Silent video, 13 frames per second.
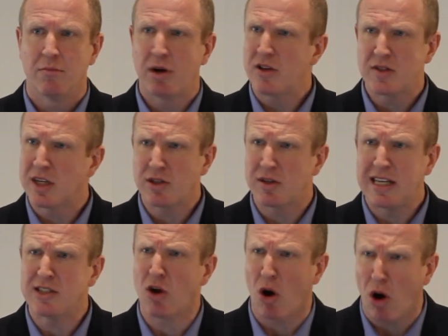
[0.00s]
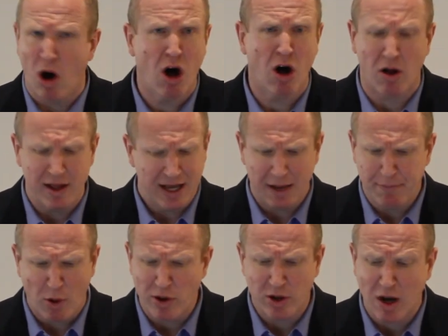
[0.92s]
Brothers and sisters, these are all
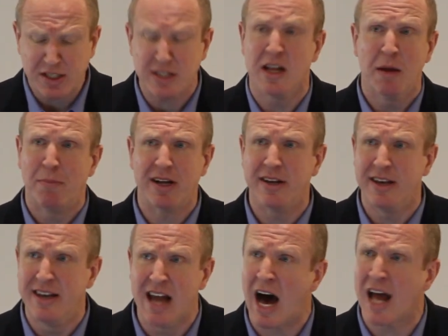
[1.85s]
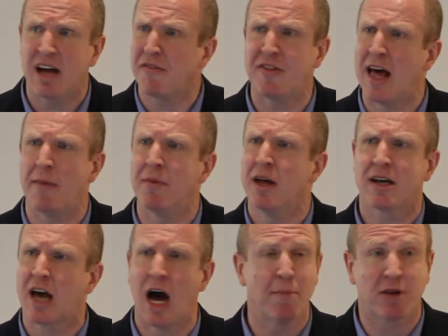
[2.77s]
important questions, but none of
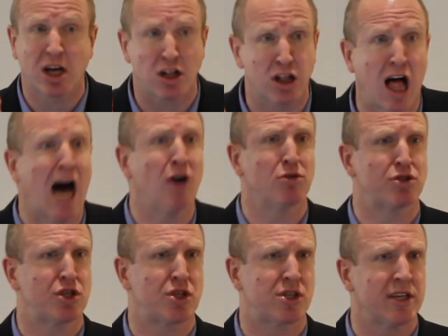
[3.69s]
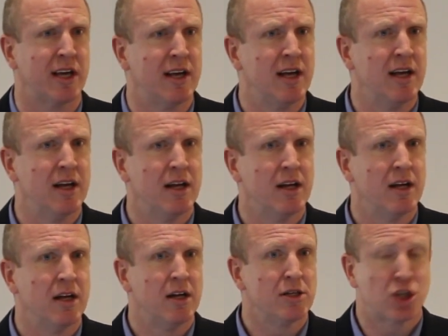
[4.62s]
them come close
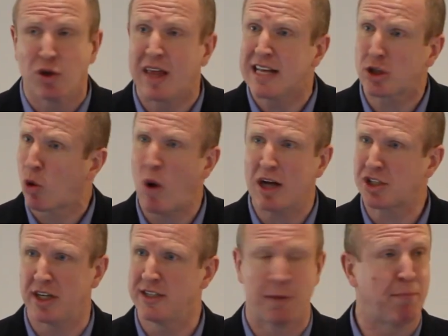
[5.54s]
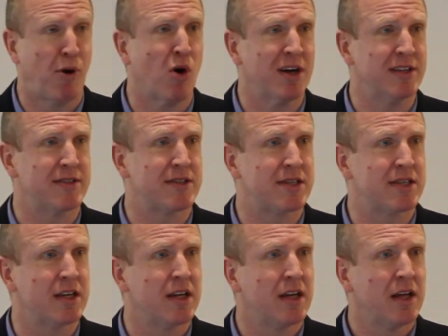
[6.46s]
to this question's importance.